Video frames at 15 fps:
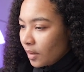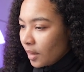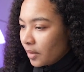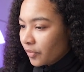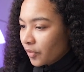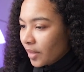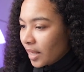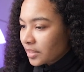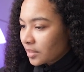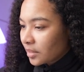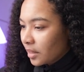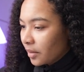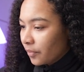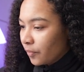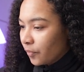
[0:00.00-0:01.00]
And so that's
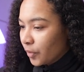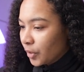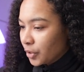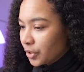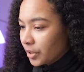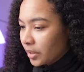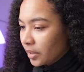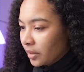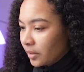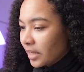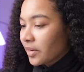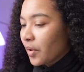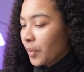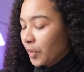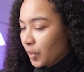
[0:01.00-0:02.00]
a version, that's
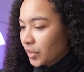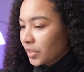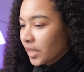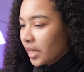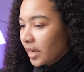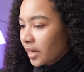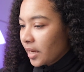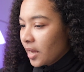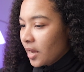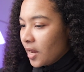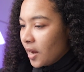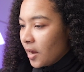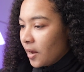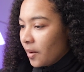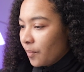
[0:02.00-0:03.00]
how it looks like
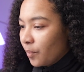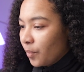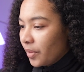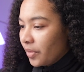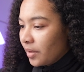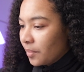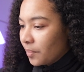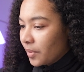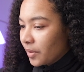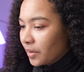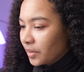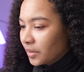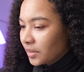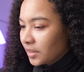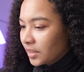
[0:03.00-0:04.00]
with the
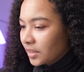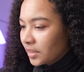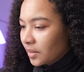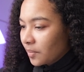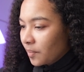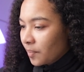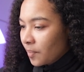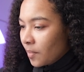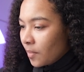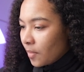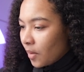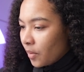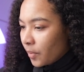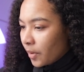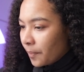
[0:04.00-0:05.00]
imperial system.
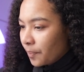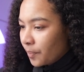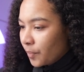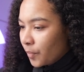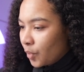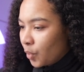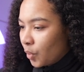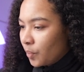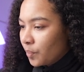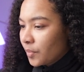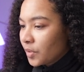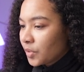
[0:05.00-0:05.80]
Okay, cool.